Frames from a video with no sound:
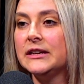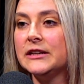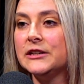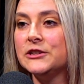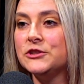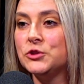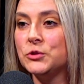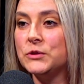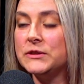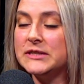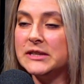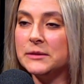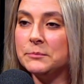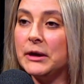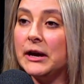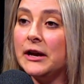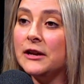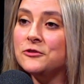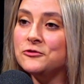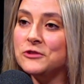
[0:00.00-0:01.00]
joined up
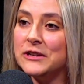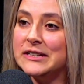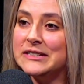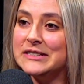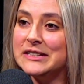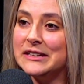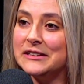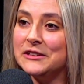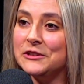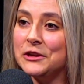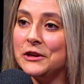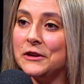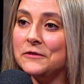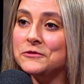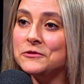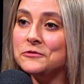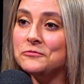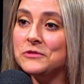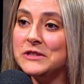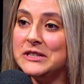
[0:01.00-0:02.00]
handwriting that you have
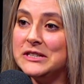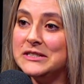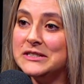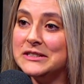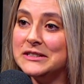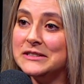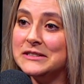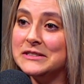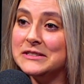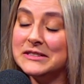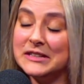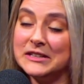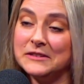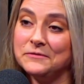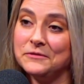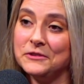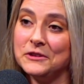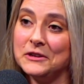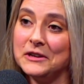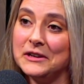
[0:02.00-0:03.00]
to read and
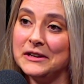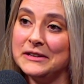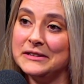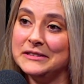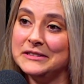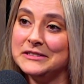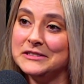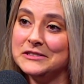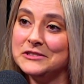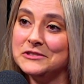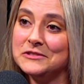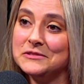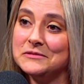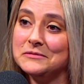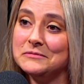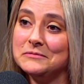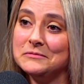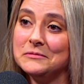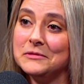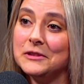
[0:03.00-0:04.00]
decipher, and
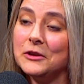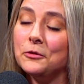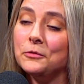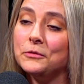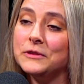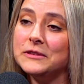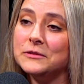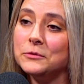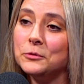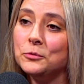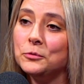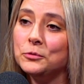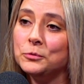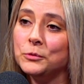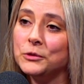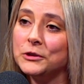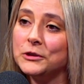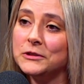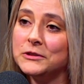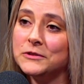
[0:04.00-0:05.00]
all these old
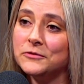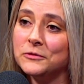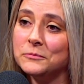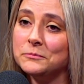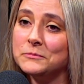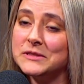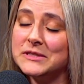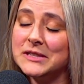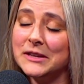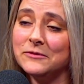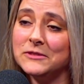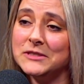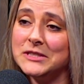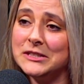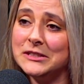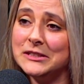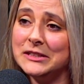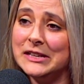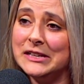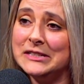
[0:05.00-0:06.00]
words from 17
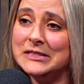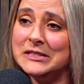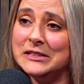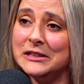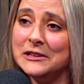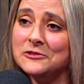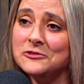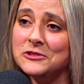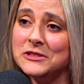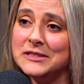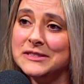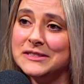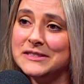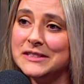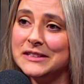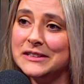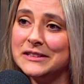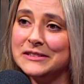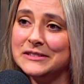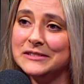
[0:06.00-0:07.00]
and 1800s
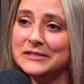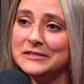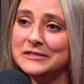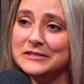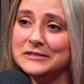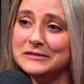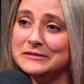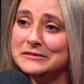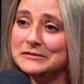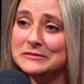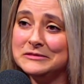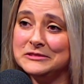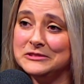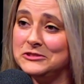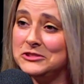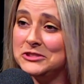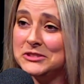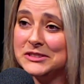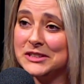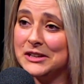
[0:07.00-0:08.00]
that you
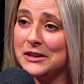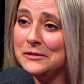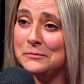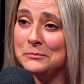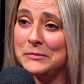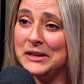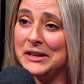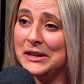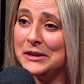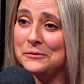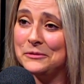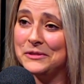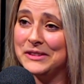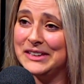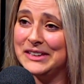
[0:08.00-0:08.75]
just can't make out what they